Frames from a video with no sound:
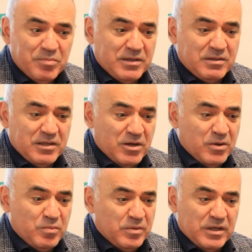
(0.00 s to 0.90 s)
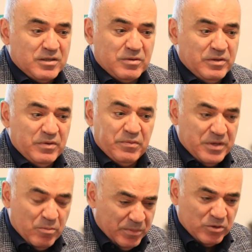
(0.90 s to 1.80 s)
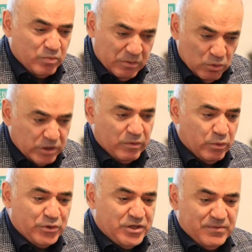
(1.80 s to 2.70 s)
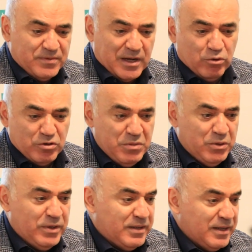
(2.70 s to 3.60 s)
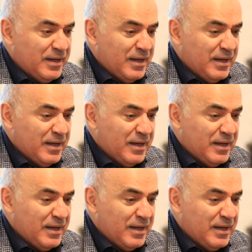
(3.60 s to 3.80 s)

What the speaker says: but the moment the news was received, I was in Munich,